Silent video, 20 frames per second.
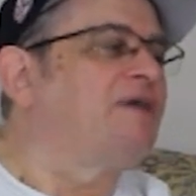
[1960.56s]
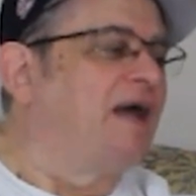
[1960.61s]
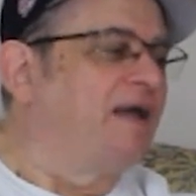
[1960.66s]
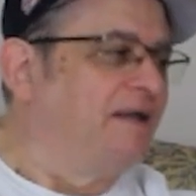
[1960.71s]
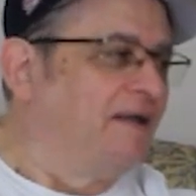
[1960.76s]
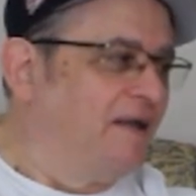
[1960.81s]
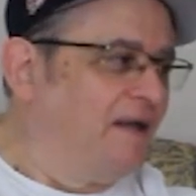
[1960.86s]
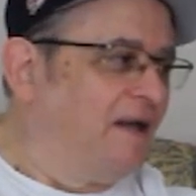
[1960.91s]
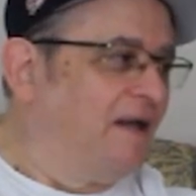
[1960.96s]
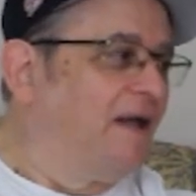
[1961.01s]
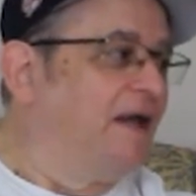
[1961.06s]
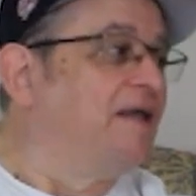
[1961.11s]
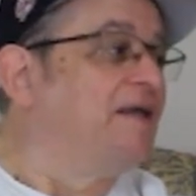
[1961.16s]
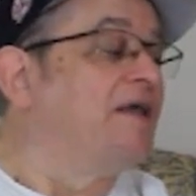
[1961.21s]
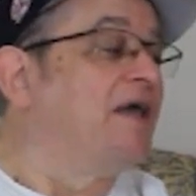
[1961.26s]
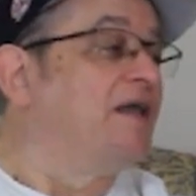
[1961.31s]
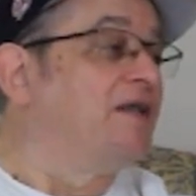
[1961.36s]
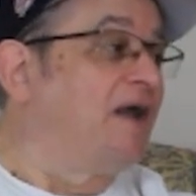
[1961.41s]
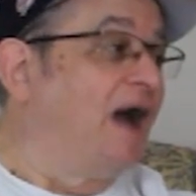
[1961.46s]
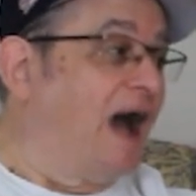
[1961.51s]
Yes,
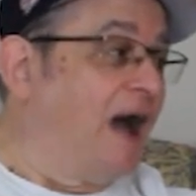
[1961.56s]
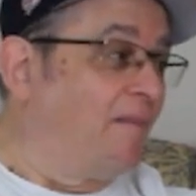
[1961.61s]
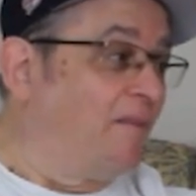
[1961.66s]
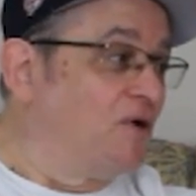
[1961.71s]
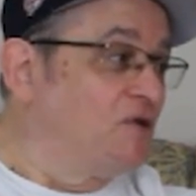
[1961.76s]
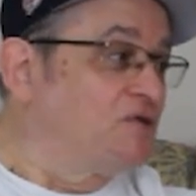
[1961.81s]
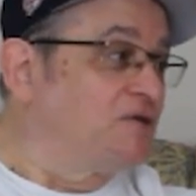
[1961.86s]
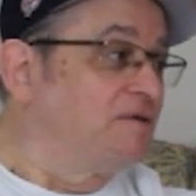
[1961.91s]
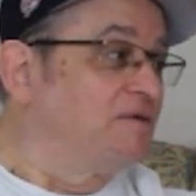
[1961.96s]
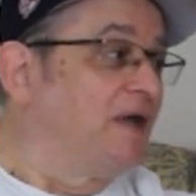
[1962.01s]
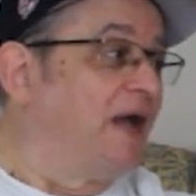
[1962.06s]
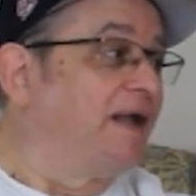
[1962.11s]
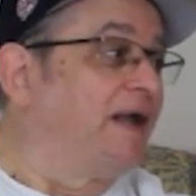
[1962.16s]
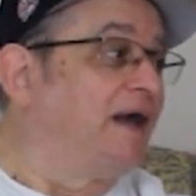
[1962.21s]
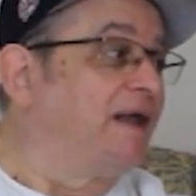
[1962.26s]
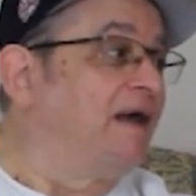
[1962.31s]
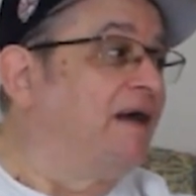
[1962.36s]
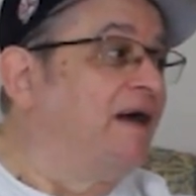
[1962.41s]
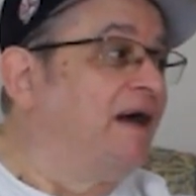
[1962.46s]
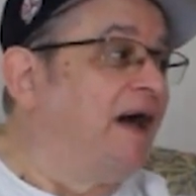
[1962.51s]
in Commerce.
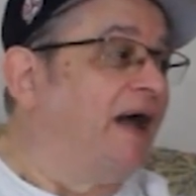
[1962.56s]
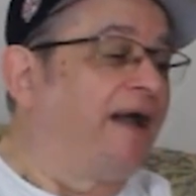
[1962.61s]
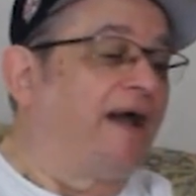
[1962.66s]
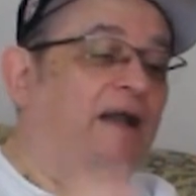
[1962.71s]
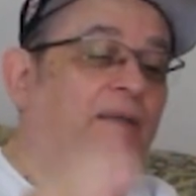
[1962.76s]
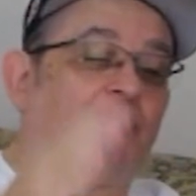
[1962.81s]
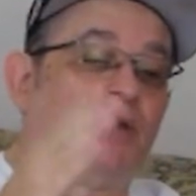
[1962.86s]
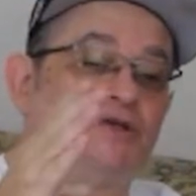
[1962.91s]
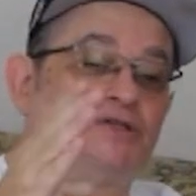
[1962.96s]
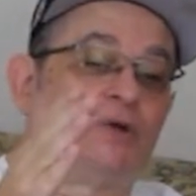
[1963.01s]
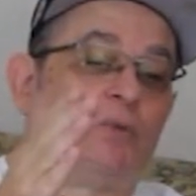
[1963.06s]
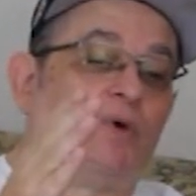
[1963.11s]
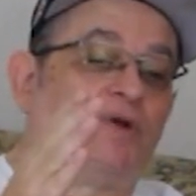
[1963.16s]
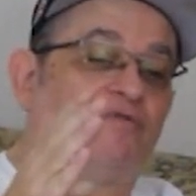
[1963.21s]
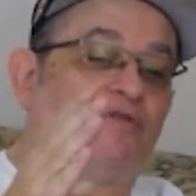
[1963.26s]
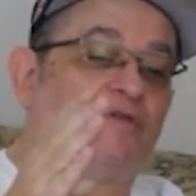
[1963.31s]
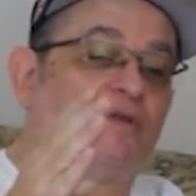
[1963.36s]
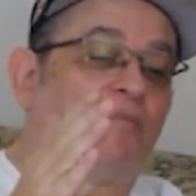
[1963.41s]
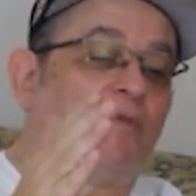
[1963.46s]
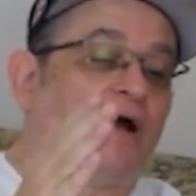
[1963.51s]
I got a
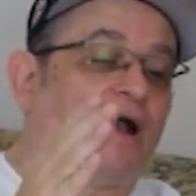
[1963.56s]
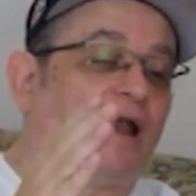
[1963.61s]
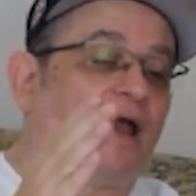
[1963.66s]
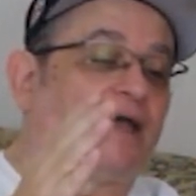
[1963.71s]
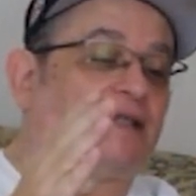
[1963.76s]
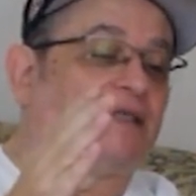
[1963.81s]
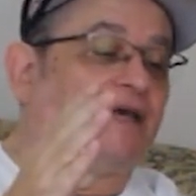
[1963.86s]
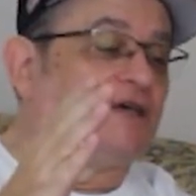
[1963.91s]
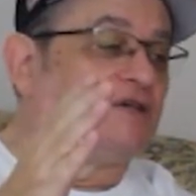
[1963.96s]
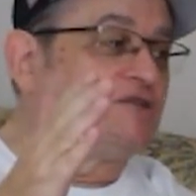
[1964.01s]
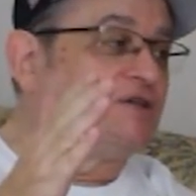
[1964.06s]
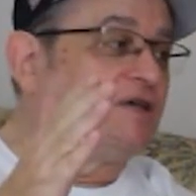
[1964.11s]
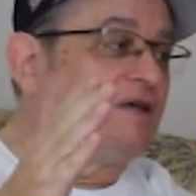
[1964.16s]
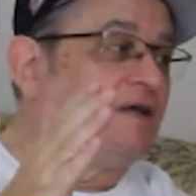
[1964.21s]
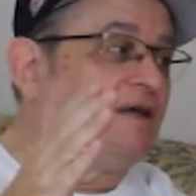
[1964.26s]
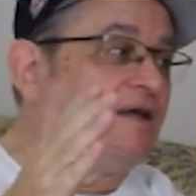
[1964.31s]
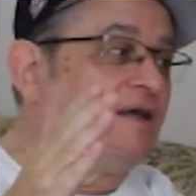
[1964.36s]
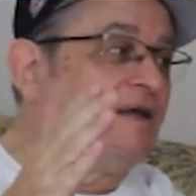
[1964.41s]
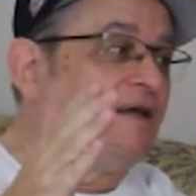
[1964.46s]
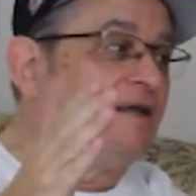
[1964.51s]
piece of wood for the barn like
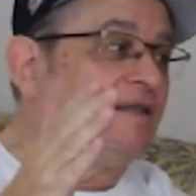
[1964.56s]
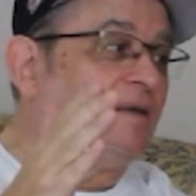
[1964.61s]
this.